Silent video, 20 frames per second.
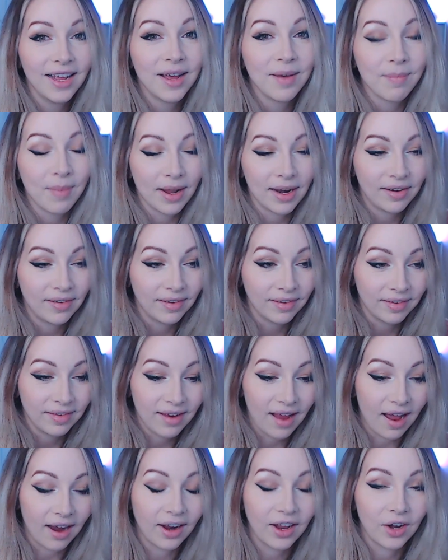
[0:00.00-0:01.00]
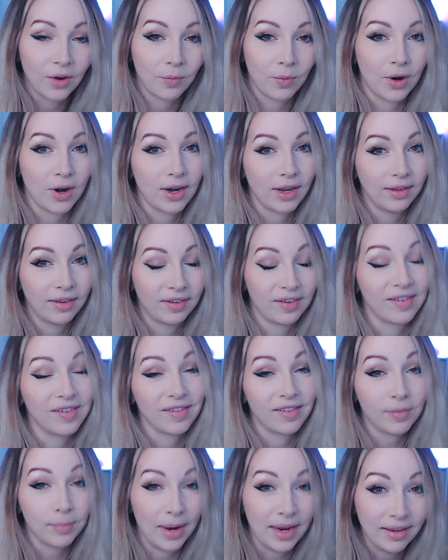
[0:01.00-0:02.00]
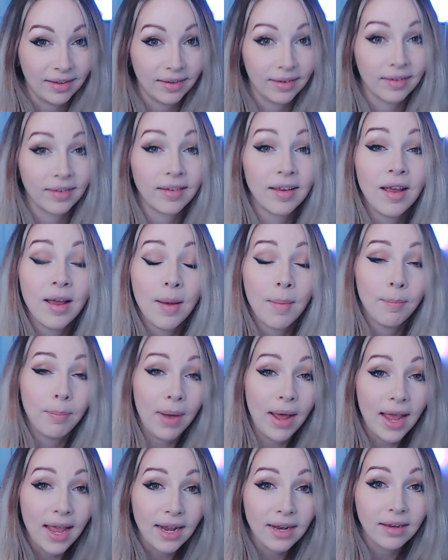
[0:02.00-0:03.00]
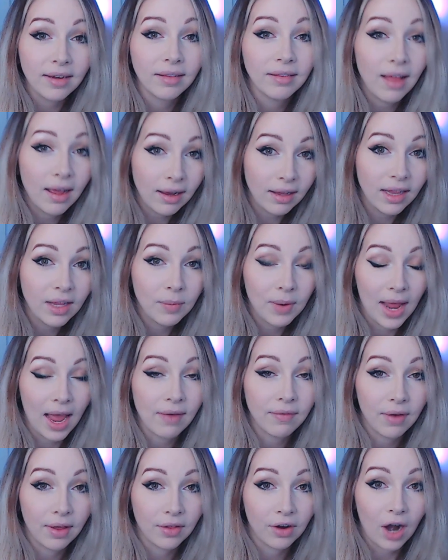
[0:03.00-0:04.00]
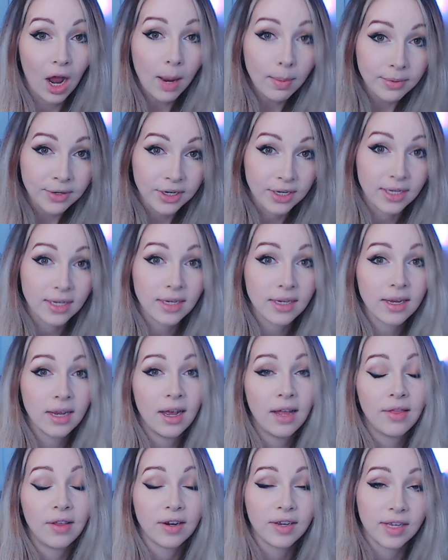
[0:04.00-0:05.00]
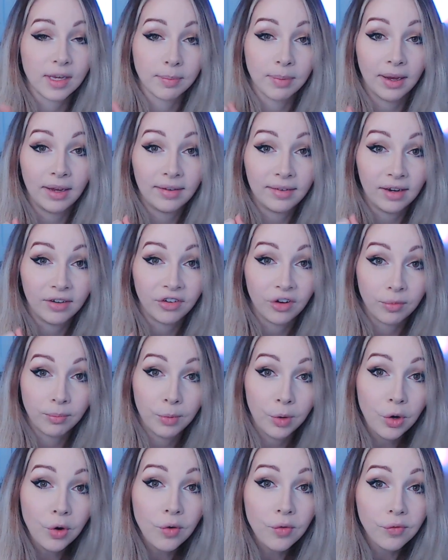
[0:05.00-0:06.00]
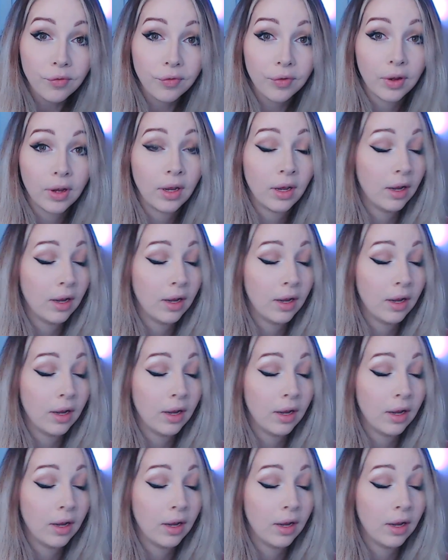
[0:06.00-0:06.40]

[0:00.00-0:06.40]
but it's just not going to work in certain spaces. But luckily we have other options. There's the PlayStation Move.